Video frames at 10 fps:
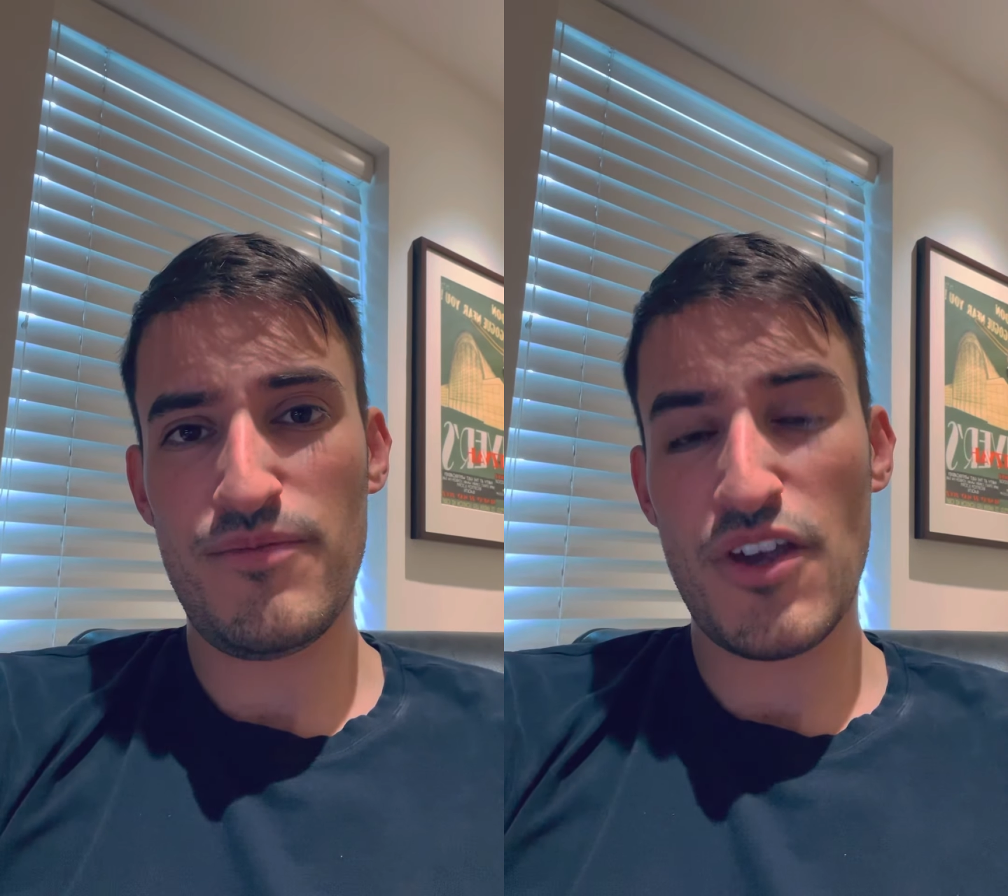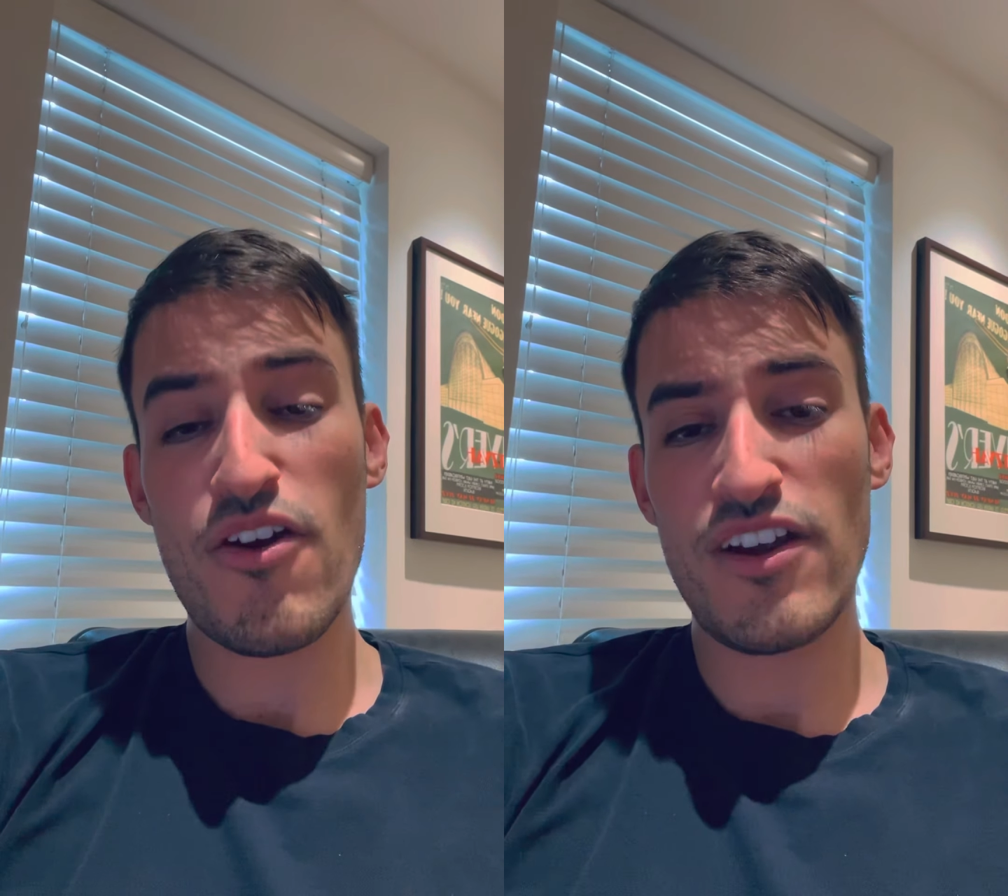
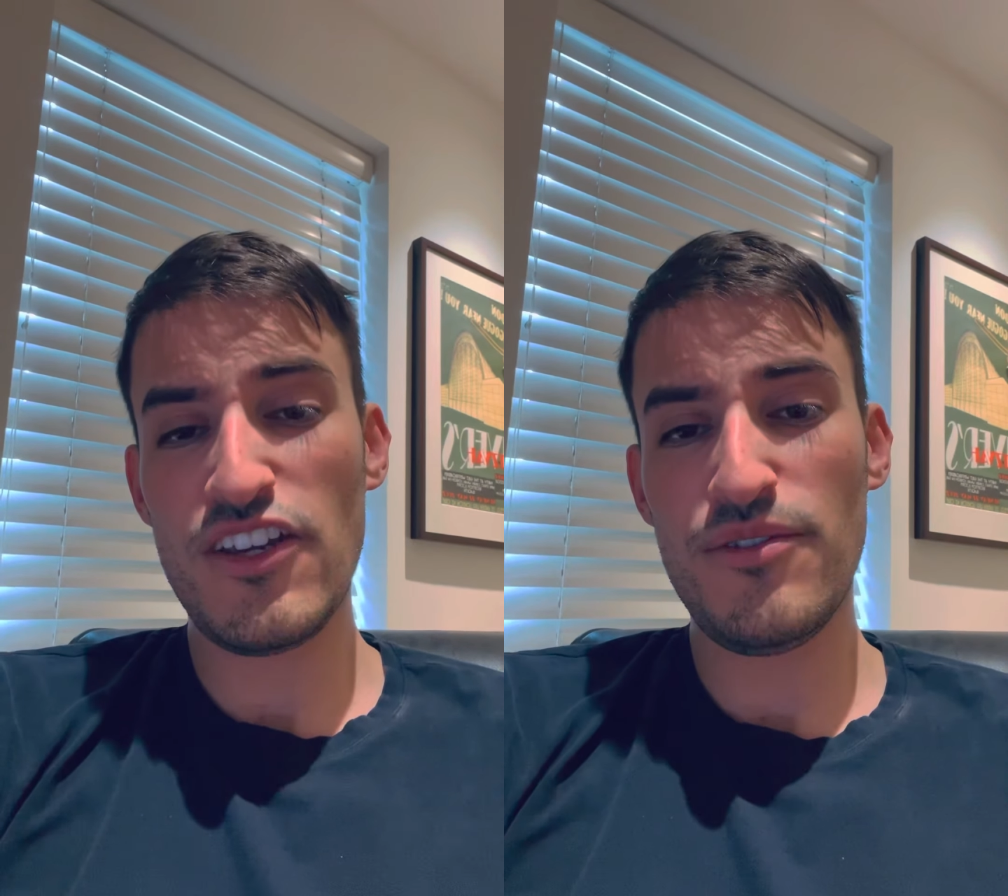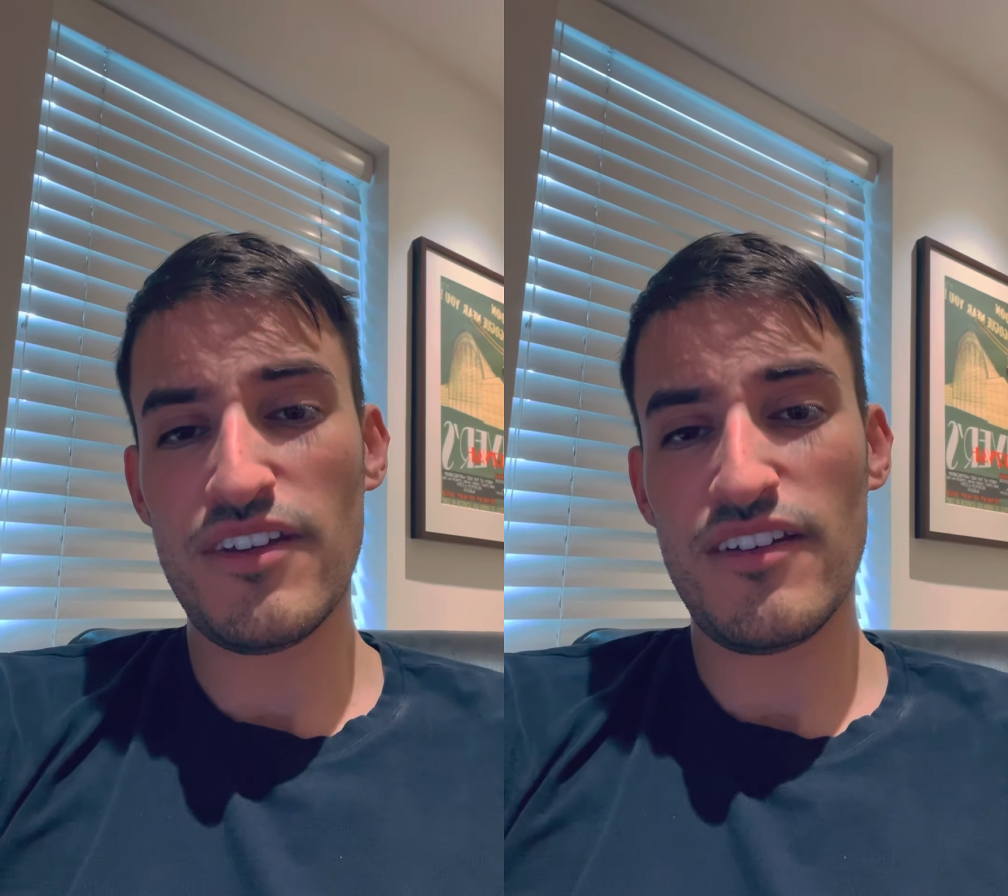Torah
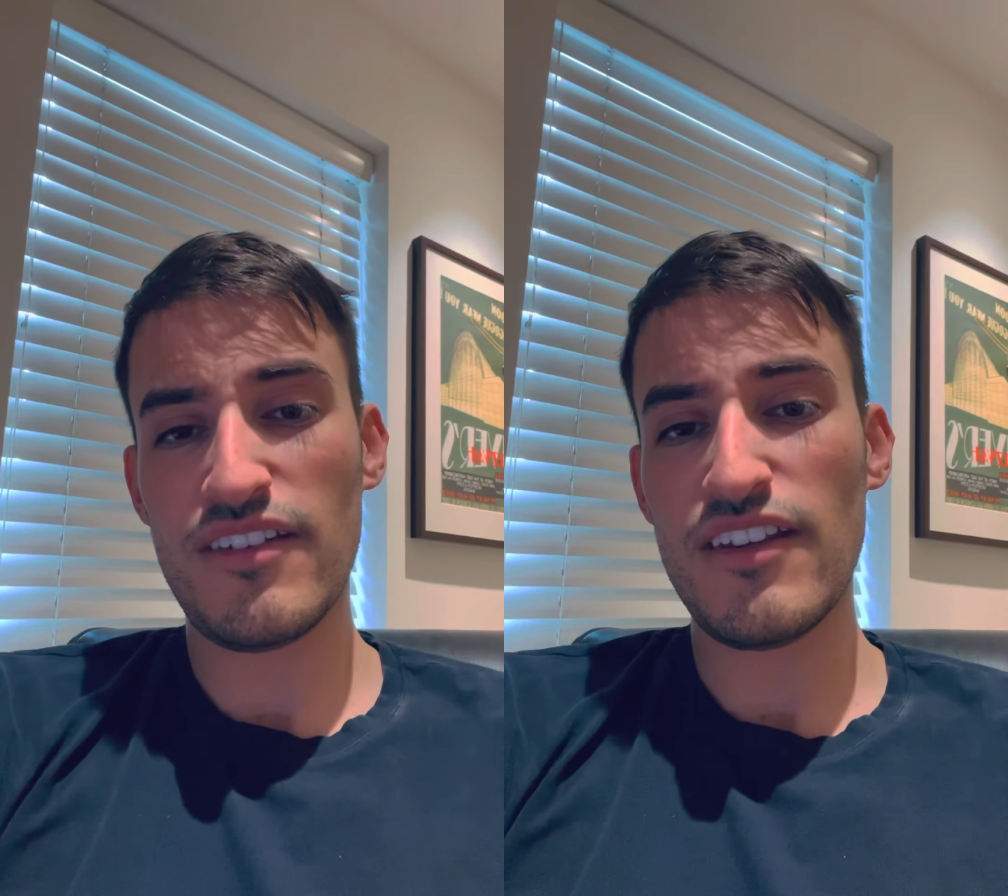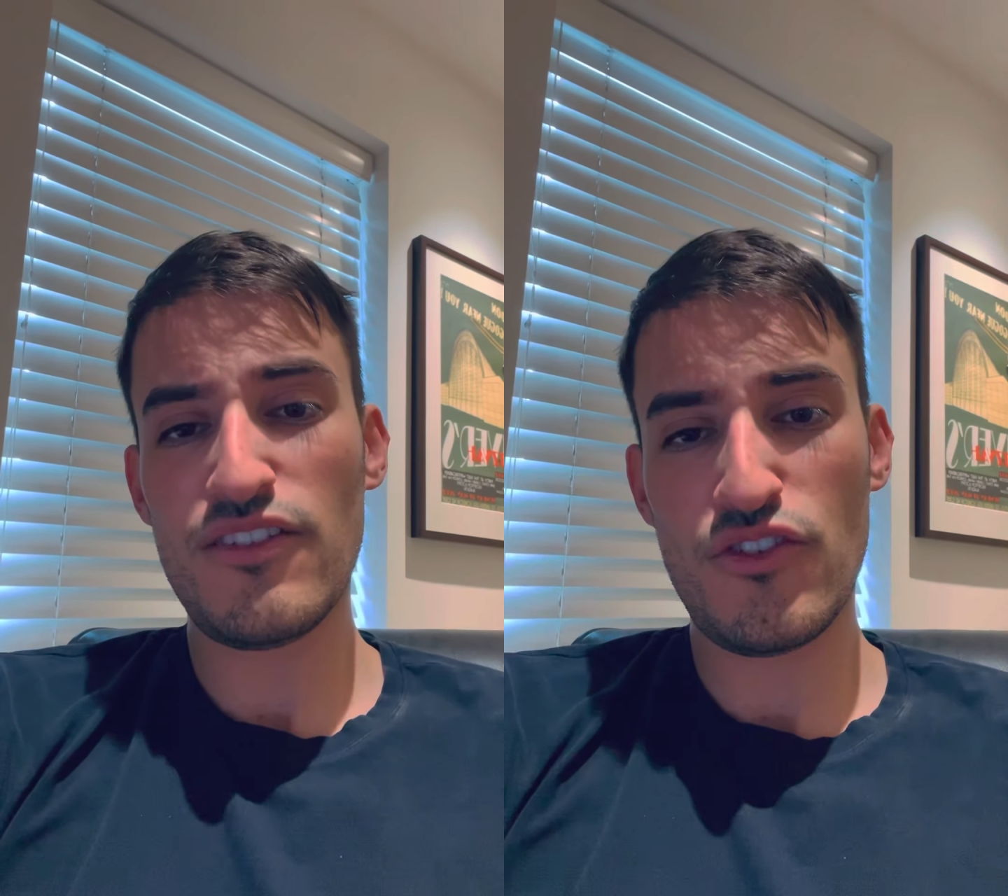uses
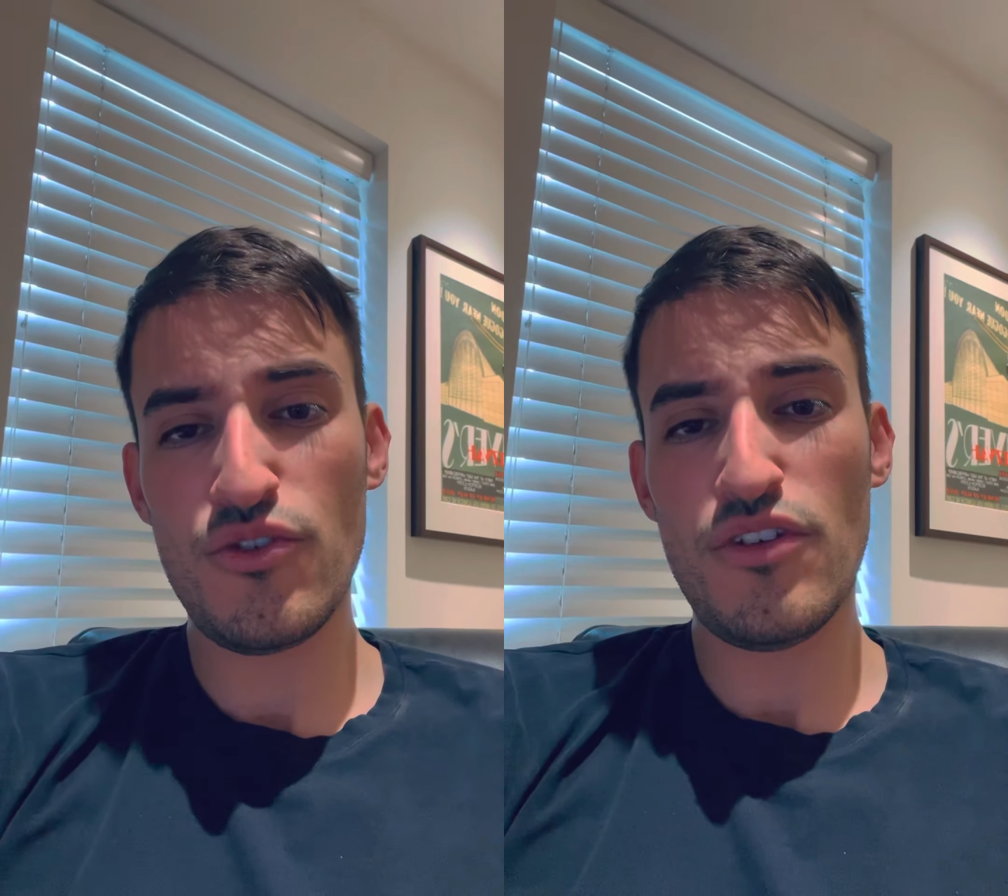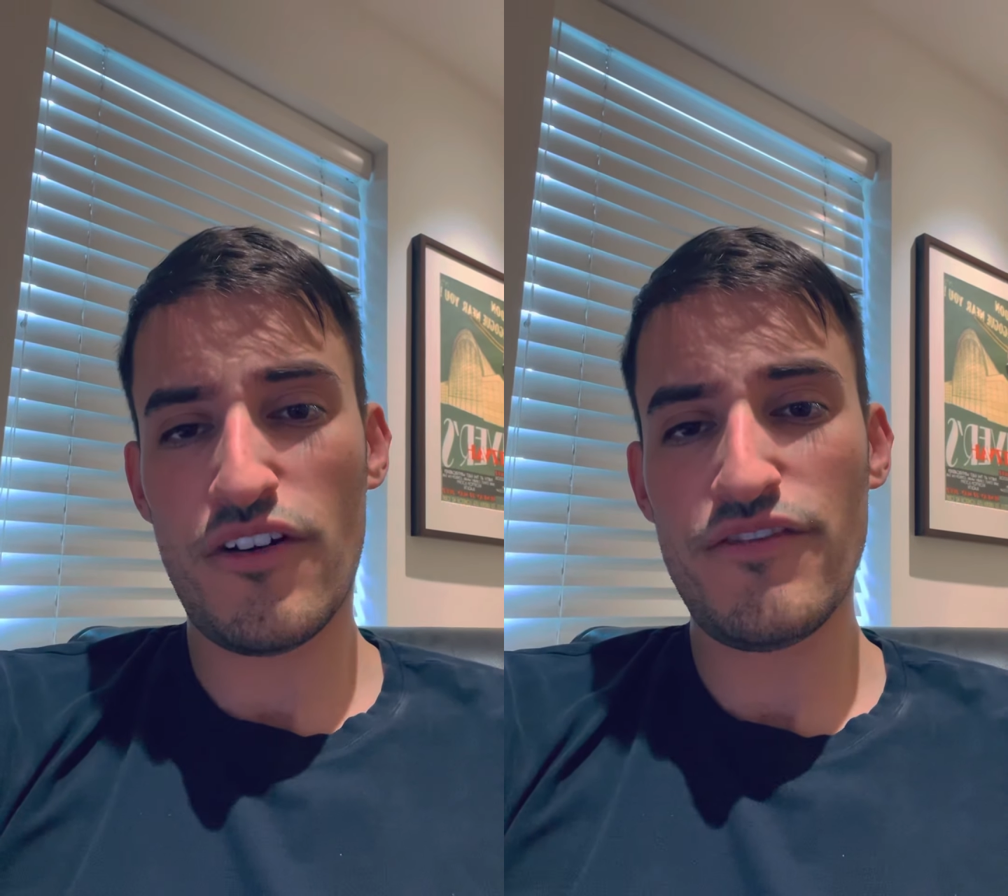is do not